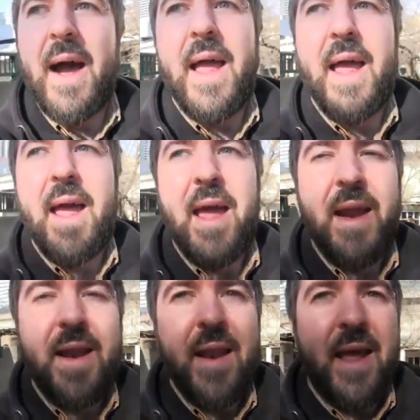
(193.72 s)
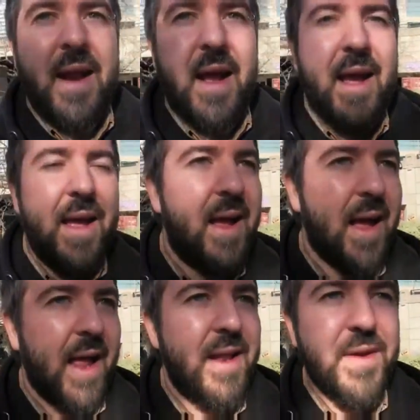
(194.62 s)
I
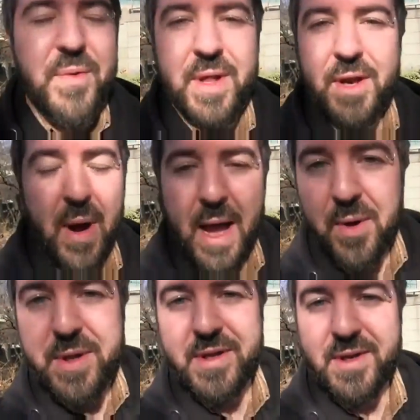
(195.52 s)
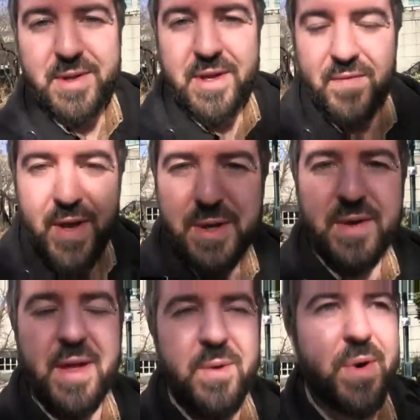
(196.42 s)
didn't really know how else to just convince
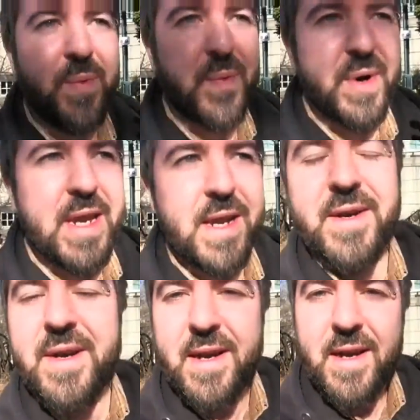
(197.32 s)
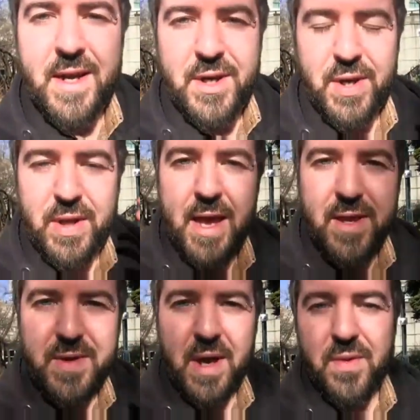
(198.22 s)
her that we're here to
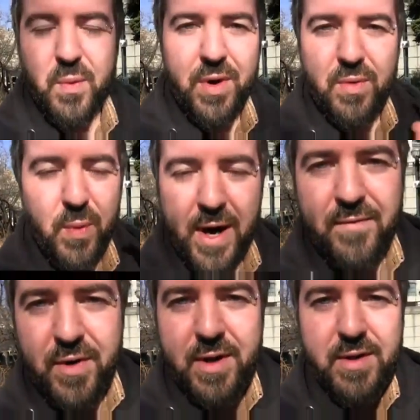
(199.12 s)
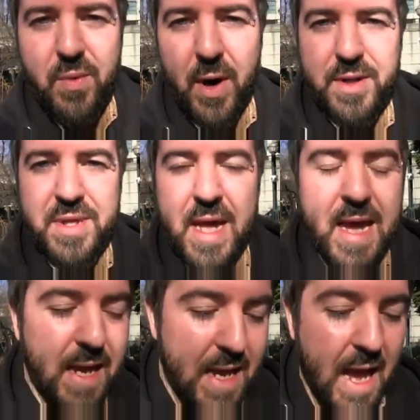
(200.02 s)
let you tell the world whatever it is you want to
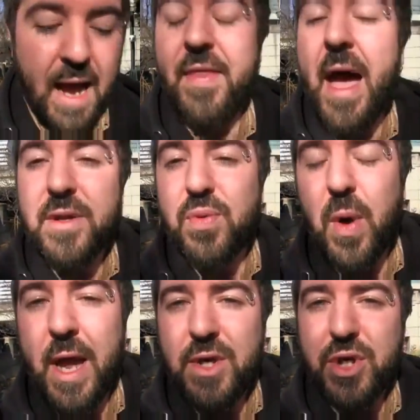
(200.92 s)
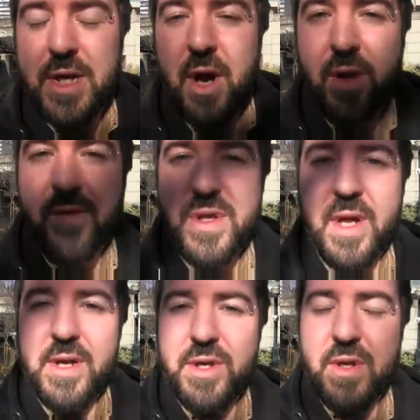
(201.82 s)
say. And that's when she all of a
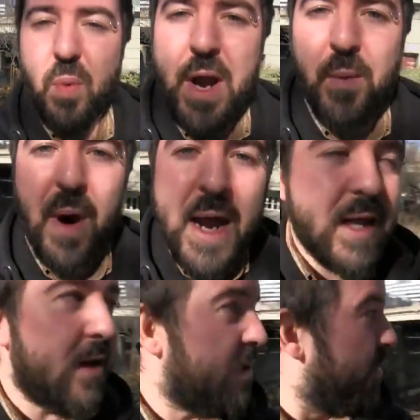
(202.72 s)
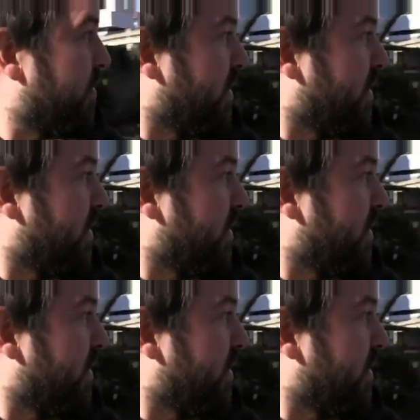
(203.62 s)
sudden just went right into